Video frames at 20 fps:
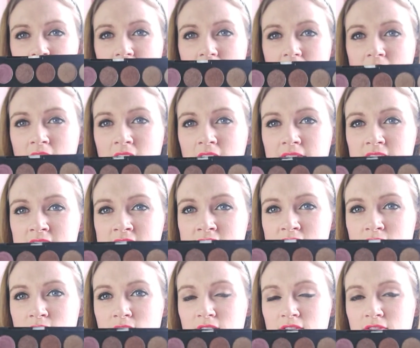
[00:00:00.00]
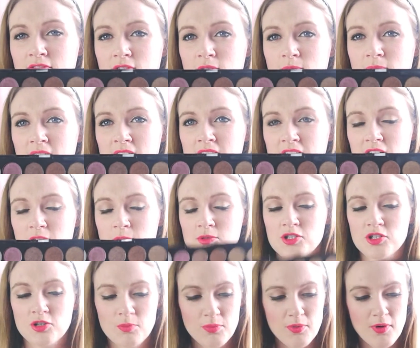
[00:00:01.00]
And this is great for blending up
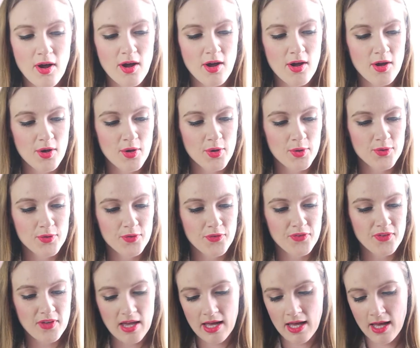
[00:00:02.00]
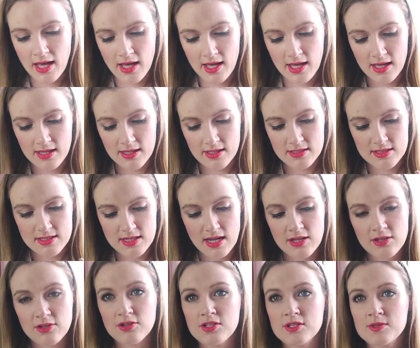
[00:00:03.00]
to your brows. And I
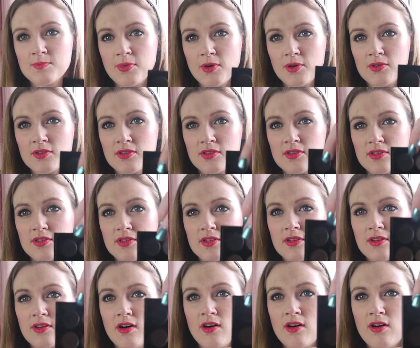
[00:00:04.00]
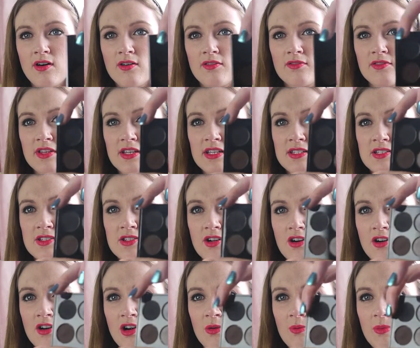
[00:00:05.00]
use both of these
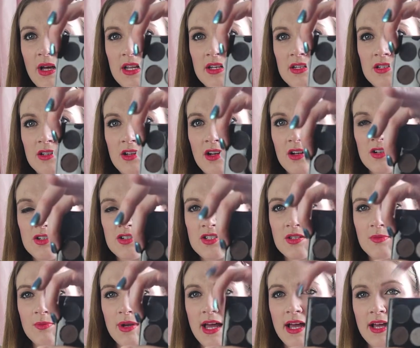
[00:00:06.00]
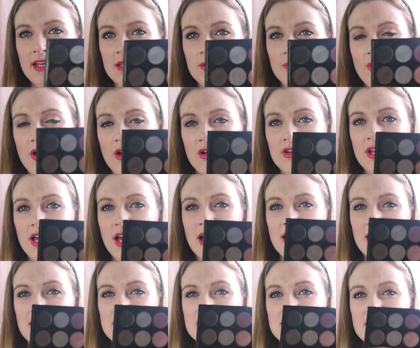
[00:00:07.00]
darker matte colours, the black and the brown,
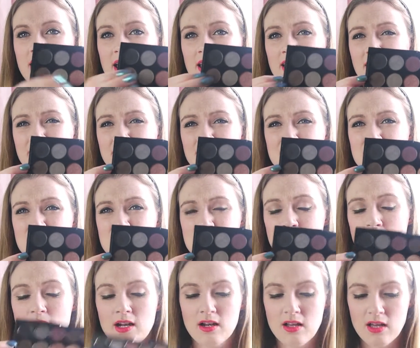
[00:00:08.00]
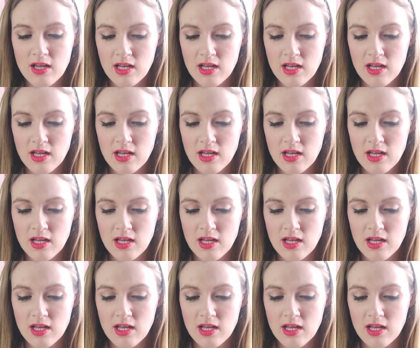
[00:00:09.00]
as eyeliners as well.